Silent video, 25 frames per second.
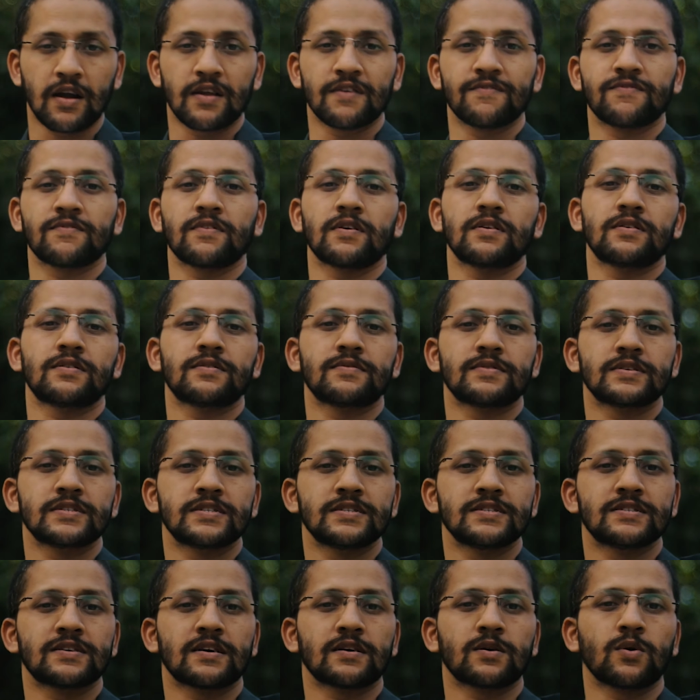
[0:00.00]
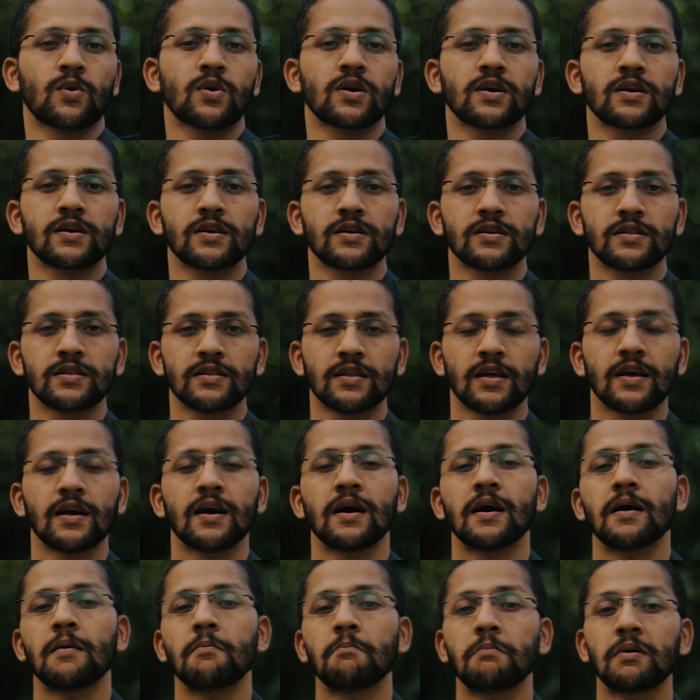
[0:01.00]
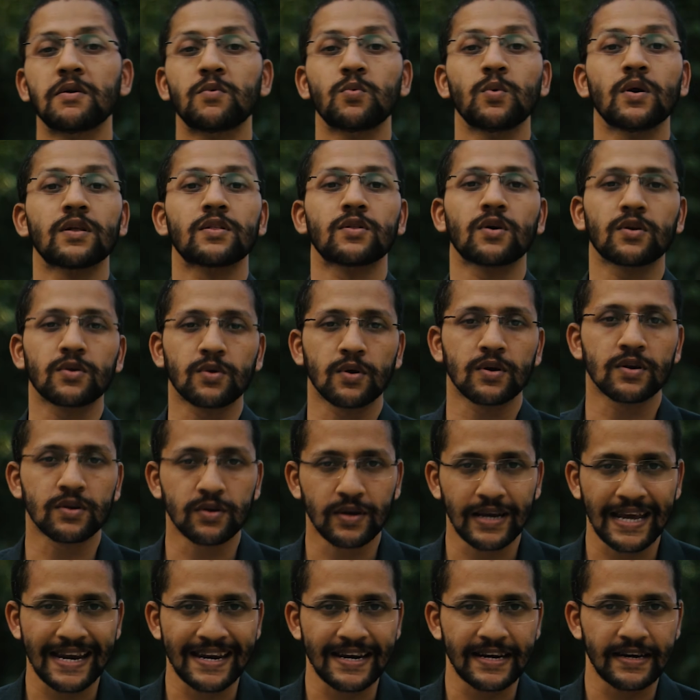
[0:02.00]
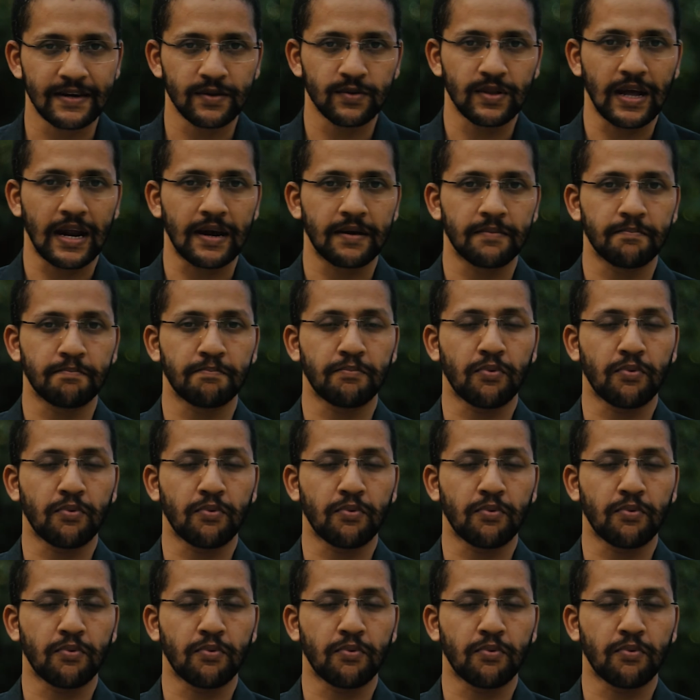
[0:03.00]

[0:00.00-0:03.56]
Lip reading: of controversies are going in, but we are not going to get into that.